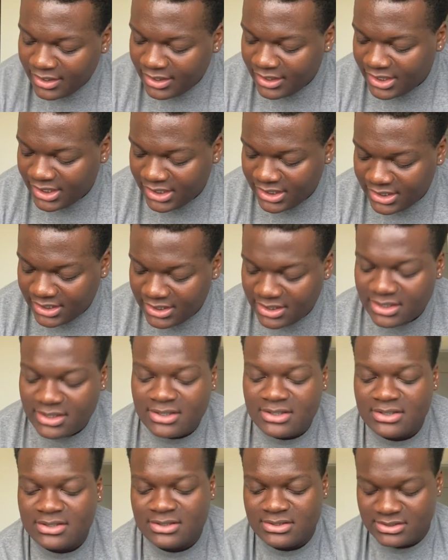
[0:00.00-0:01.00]

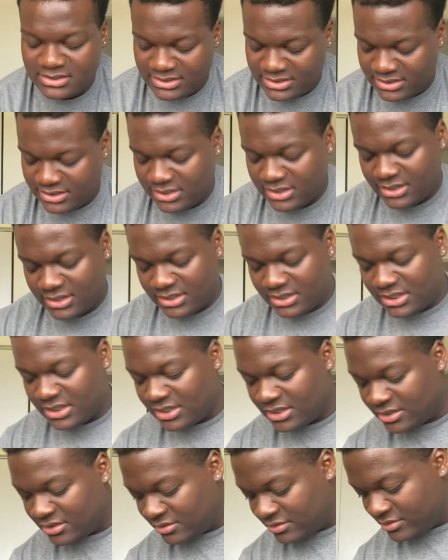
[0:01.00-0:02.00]
And
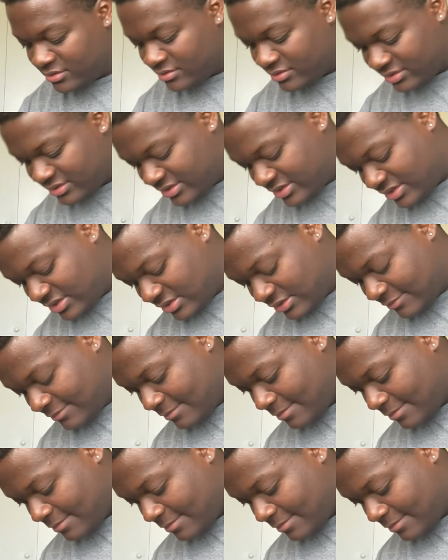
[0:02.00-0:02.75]
clothes.